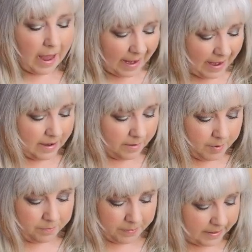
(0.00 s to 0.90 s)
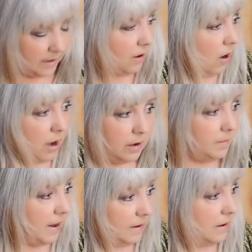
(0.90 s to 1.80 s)
I am a big
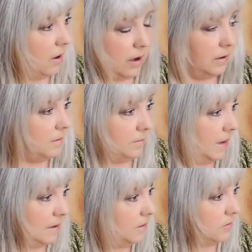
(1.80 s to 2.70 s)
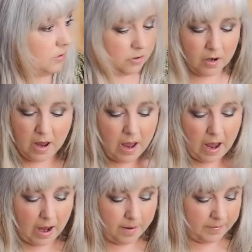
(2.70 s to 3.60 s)
automated user.
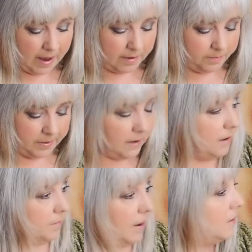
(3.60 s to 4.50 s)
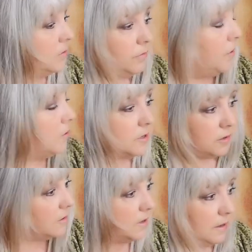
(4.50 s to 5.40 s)
I'm not a big manual
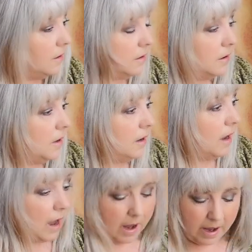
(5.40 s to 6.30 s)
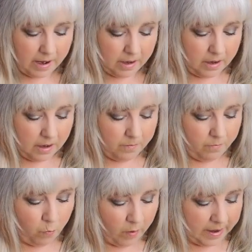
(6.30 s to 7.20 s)
focuser either. I
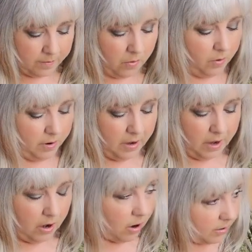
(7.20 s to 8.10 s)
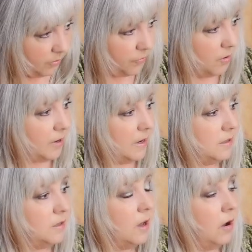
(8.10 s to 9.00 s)
am way more
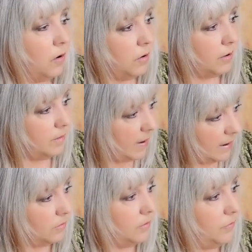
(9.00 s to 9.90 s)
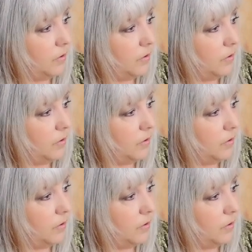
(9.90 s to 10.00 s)
autofocus or the macro